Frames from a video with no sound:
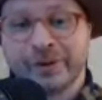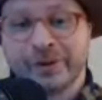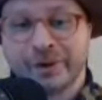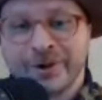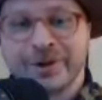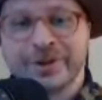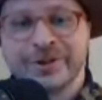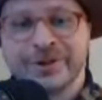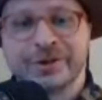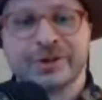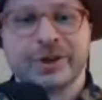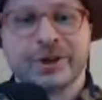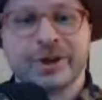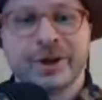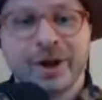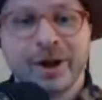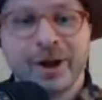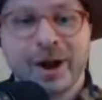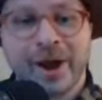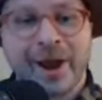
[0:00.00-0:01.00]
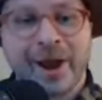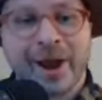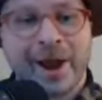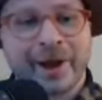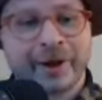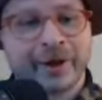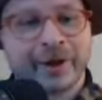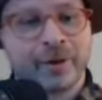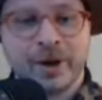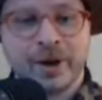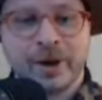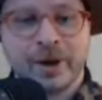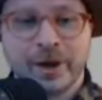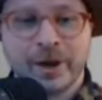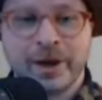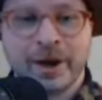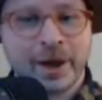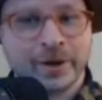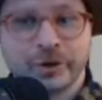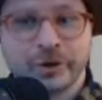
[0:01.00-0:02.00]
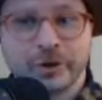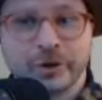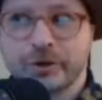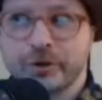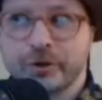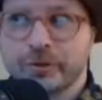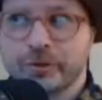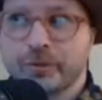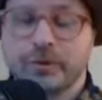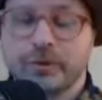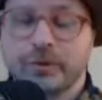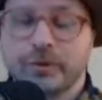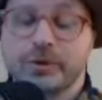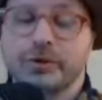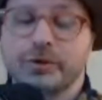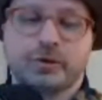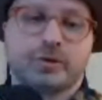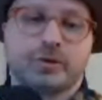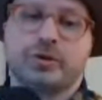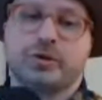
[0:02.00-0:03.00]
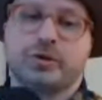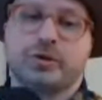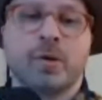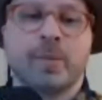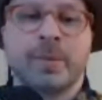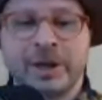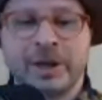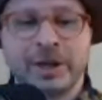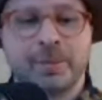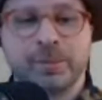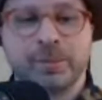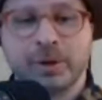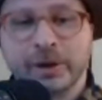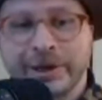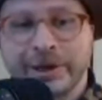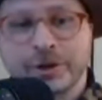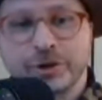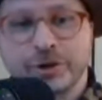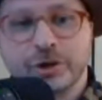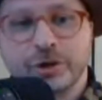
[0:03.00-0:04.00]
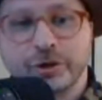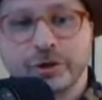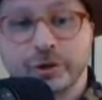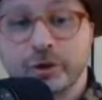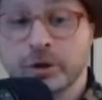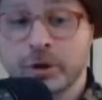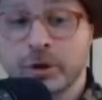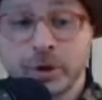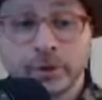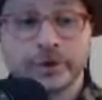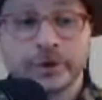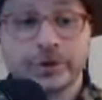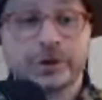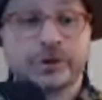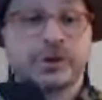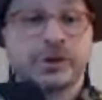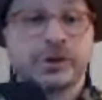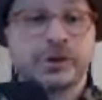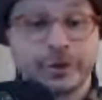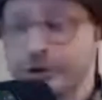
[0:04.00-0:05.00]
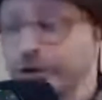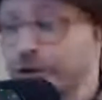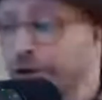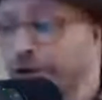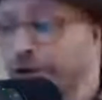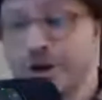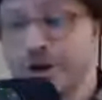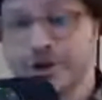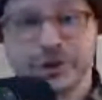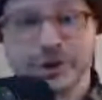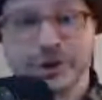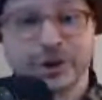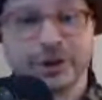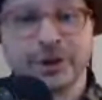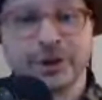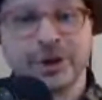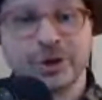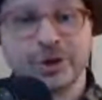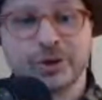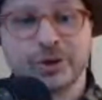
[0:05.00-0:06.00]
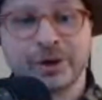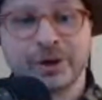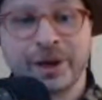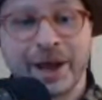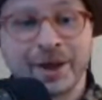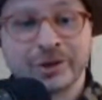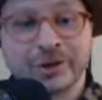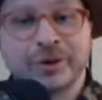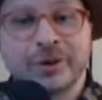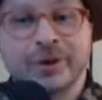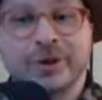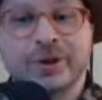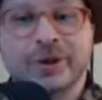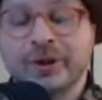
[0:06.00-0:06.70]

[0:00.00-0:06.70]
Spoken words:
if there is a hack, I mean, it has so many implications. This is not to suggest that the industry hasn't,